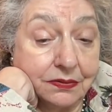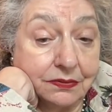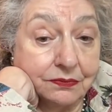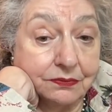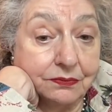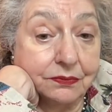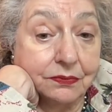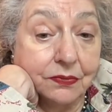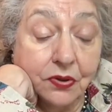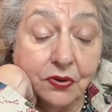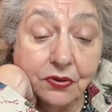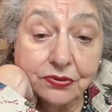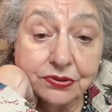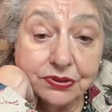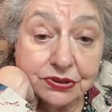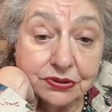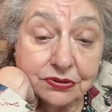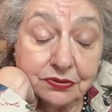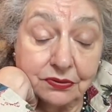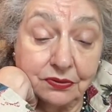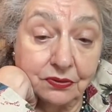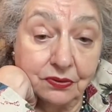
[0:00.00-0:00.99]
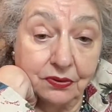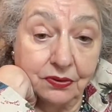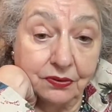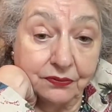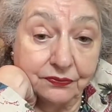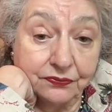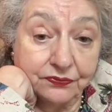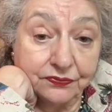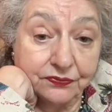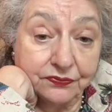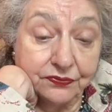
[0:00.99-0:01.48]
most of
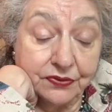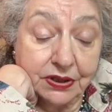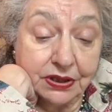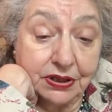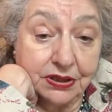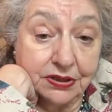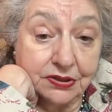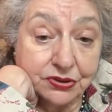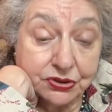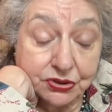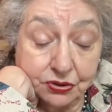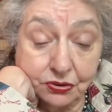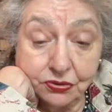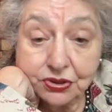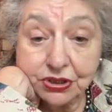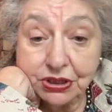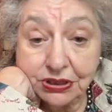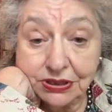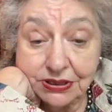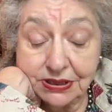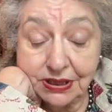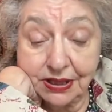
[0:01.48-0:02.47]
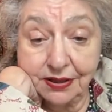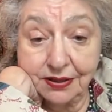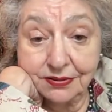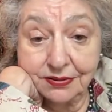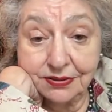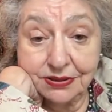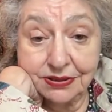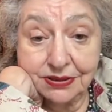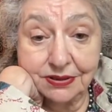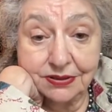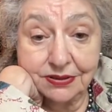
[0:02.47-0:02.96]
social
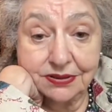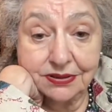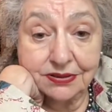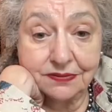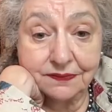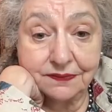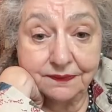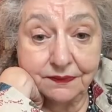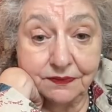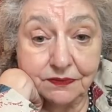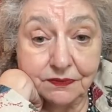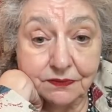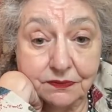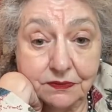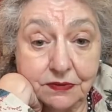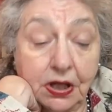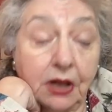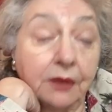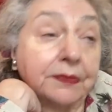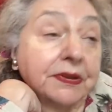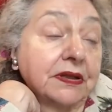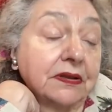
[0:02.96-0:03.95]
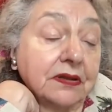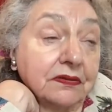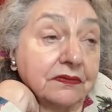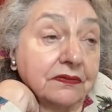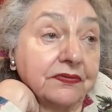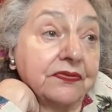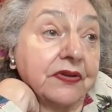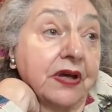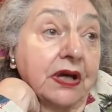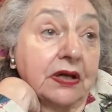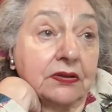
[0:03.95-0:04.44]
sciences, I mean, in
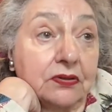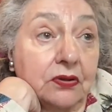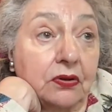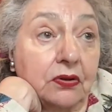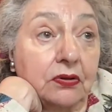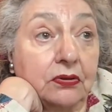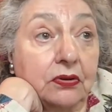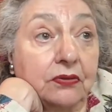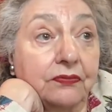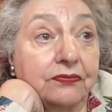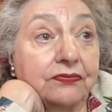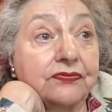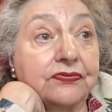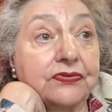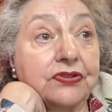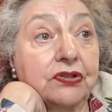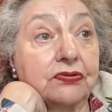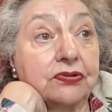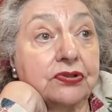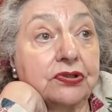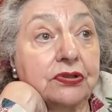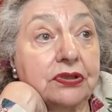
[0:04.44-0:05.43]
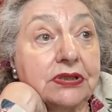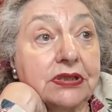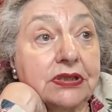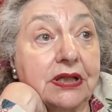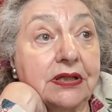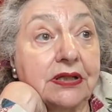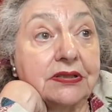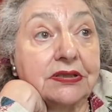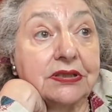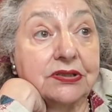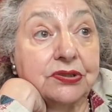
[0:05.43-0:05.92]
fact, all of social
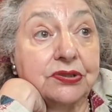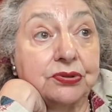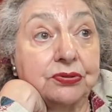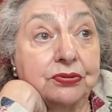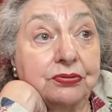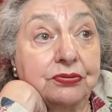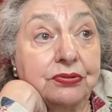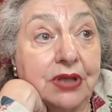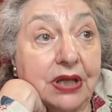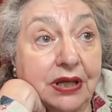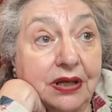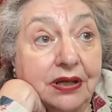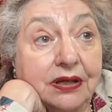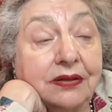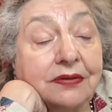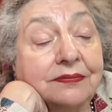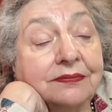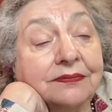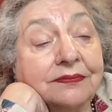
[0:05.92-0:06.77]
sciences today